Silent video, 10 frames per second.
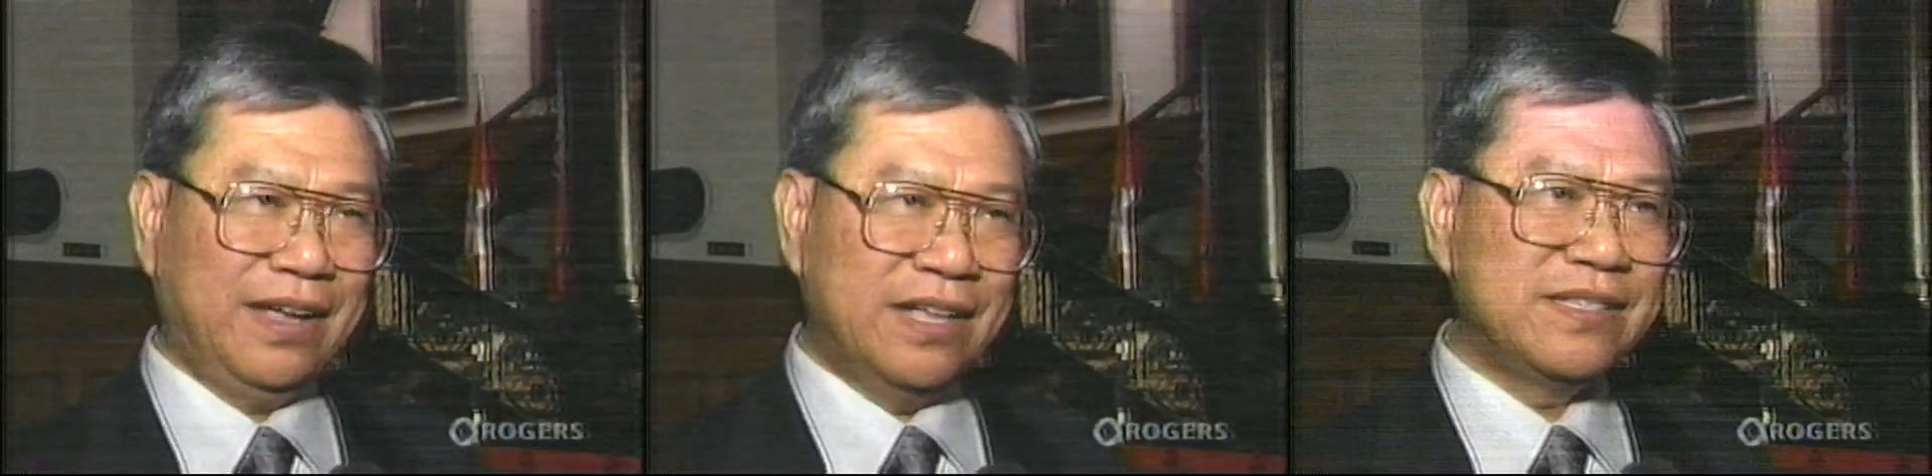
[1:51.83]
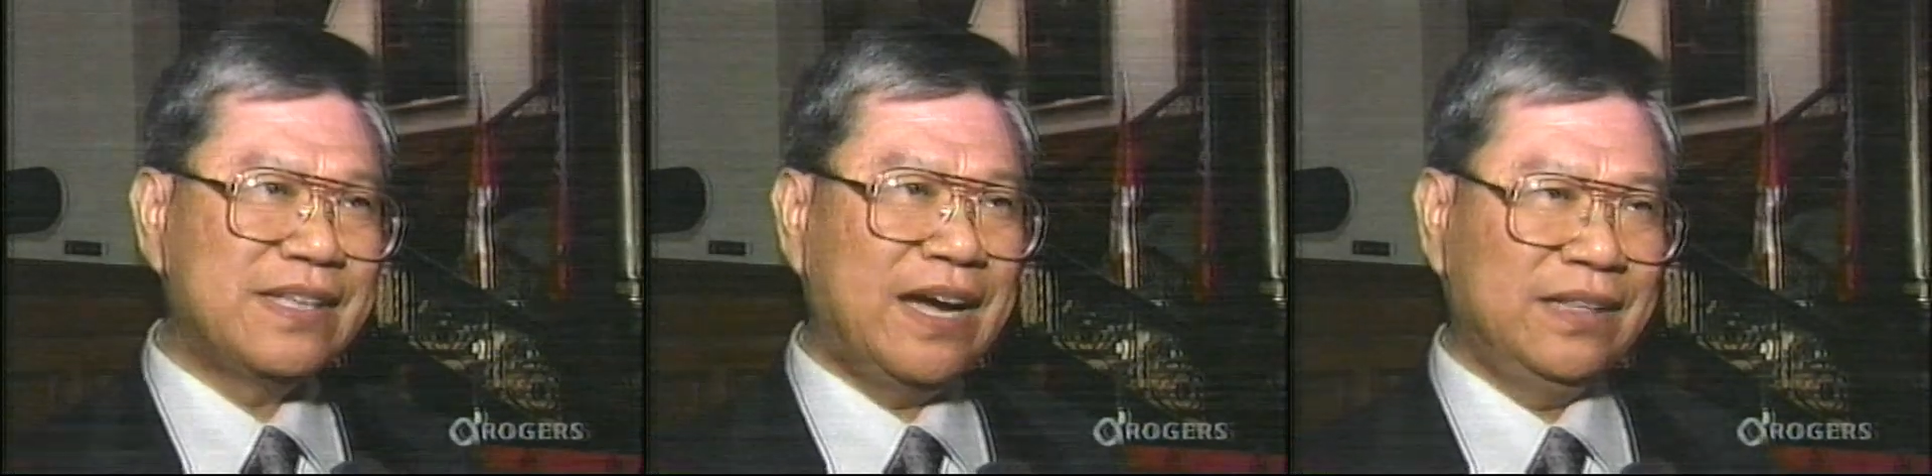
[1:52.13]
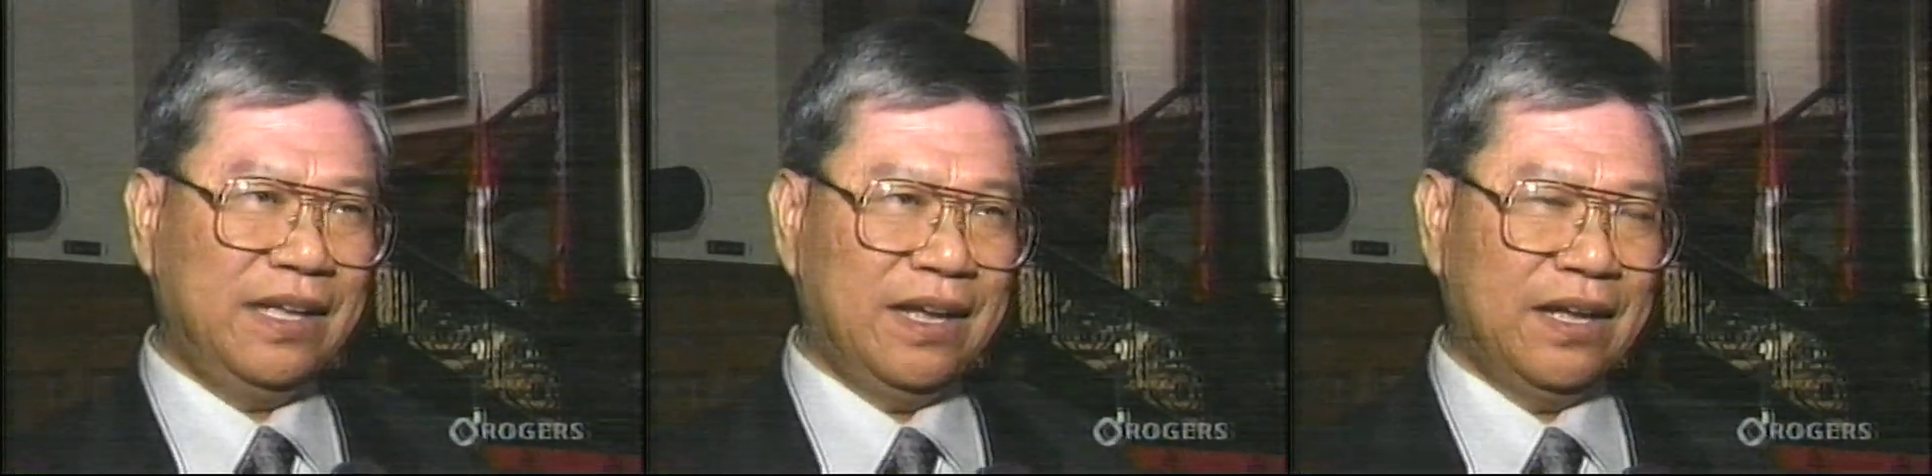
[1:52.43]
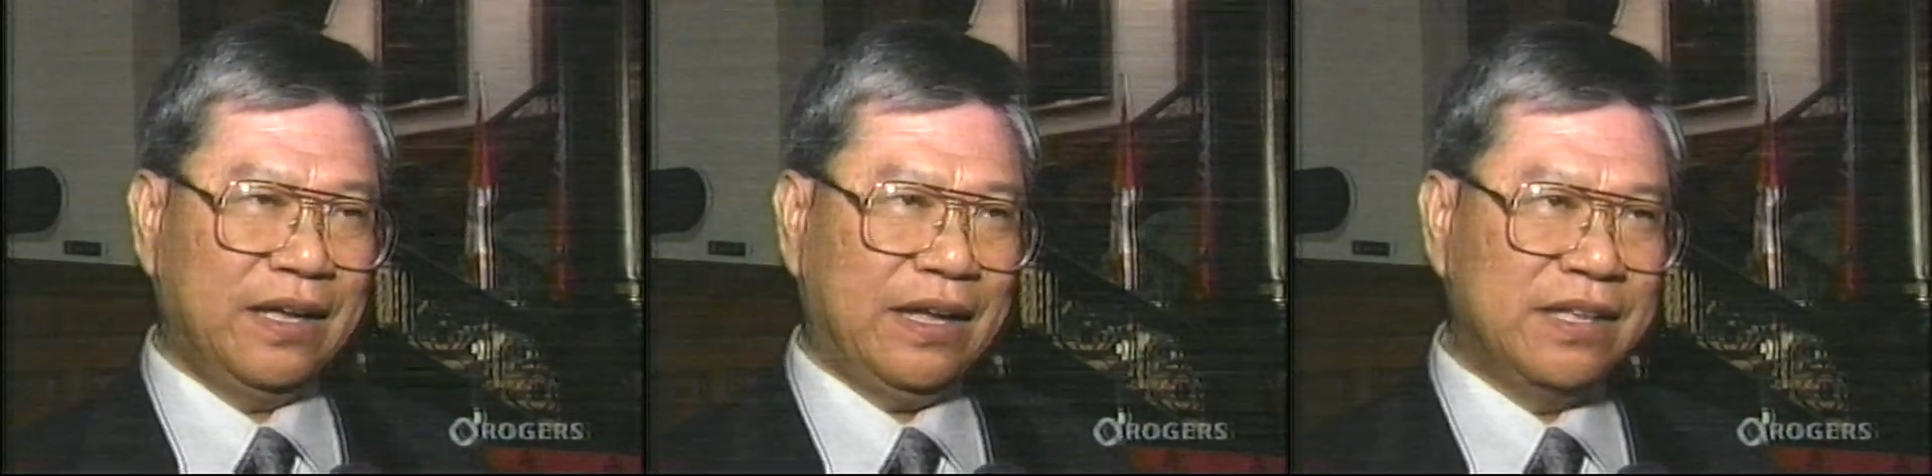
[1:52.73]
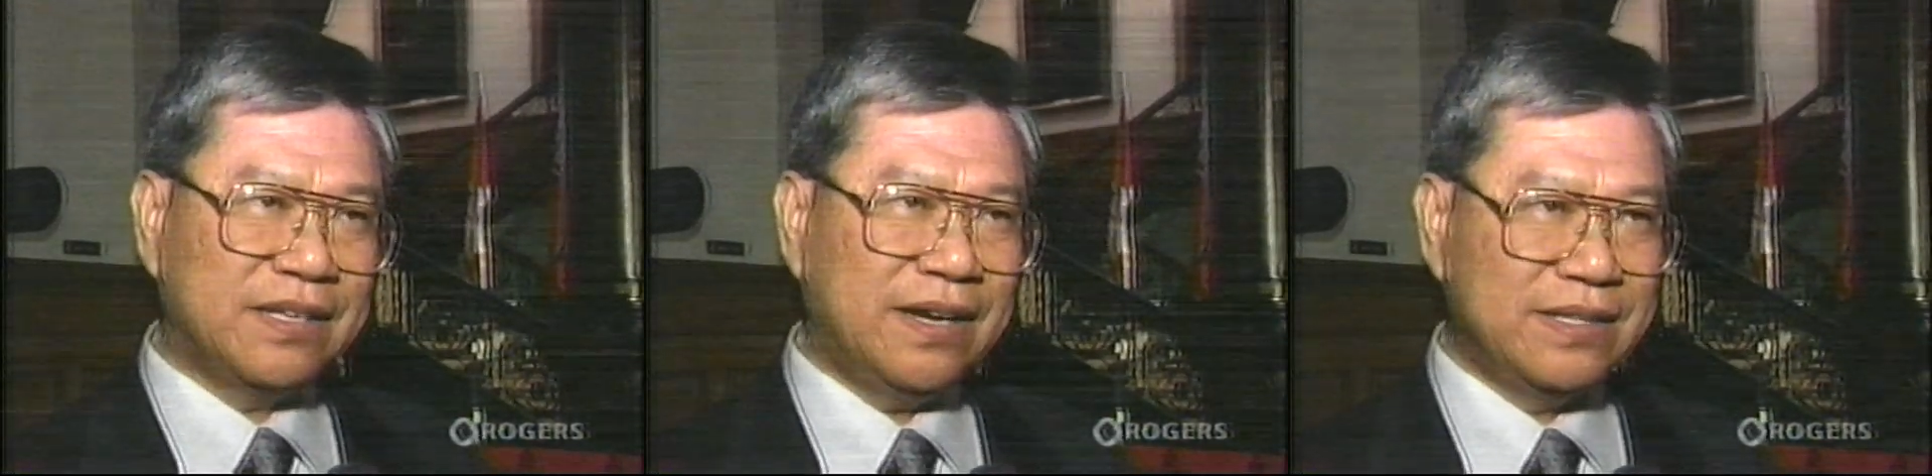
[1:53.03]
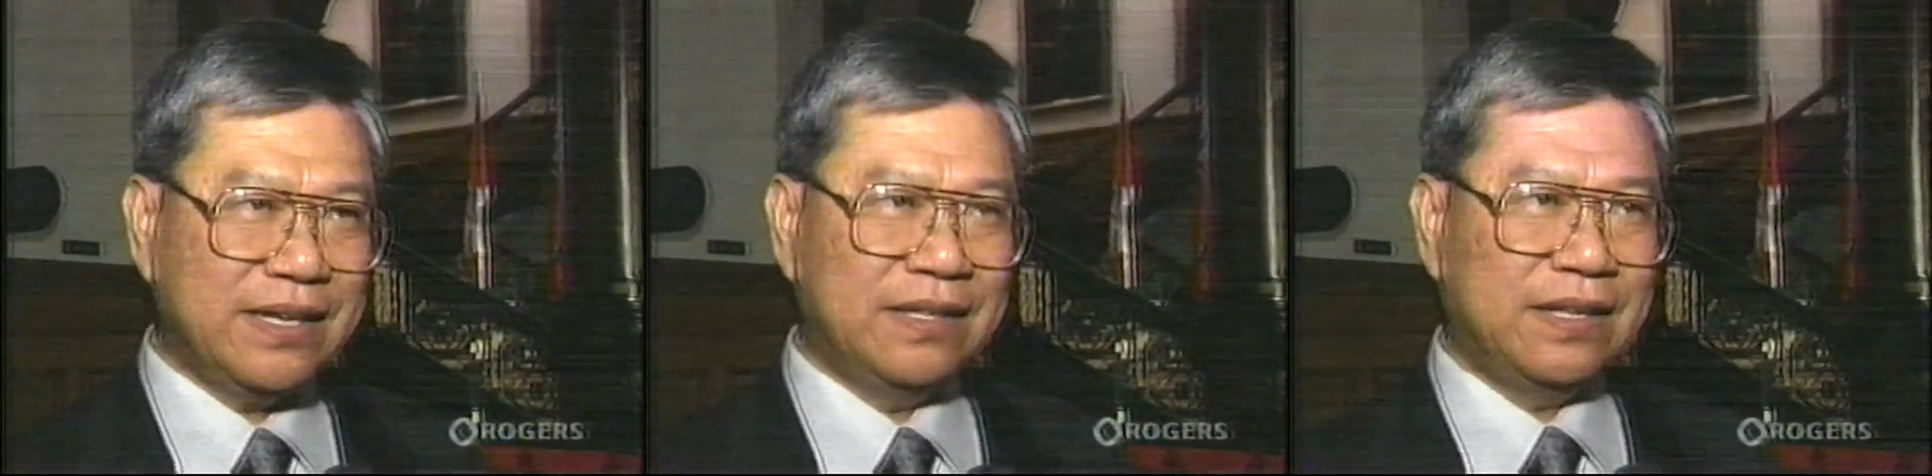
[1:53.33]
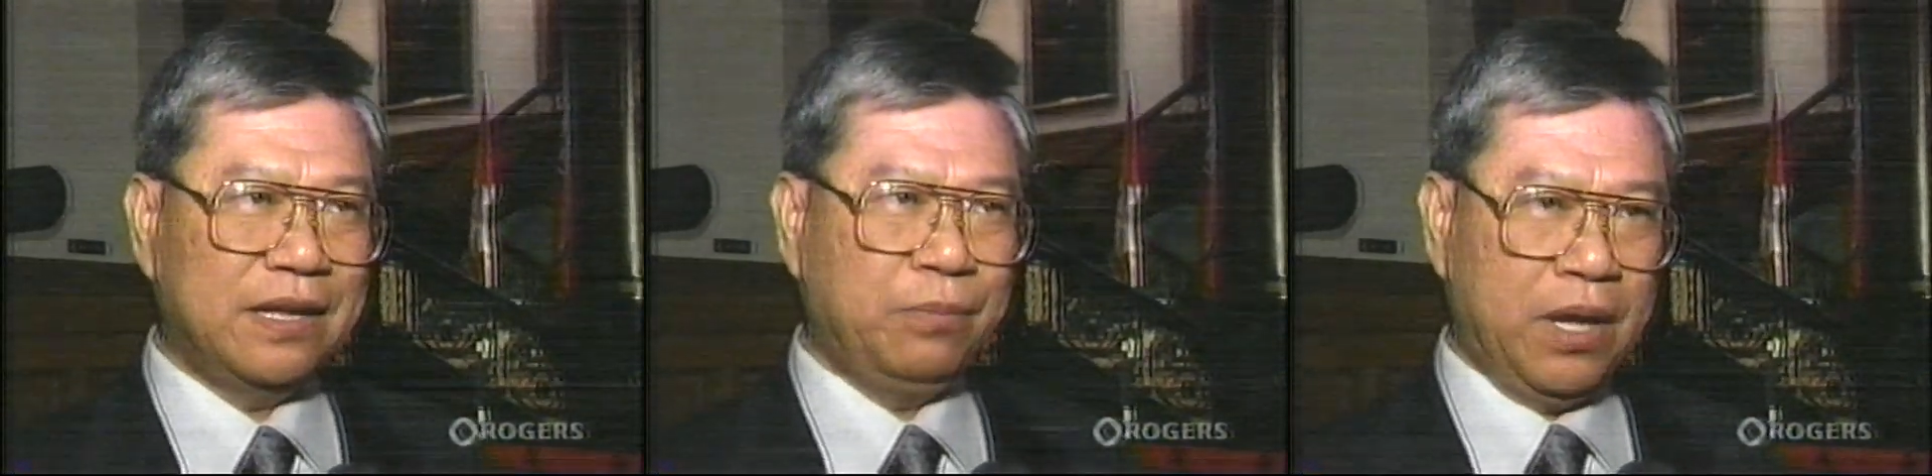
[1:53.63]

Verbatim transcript: inside the inside the center.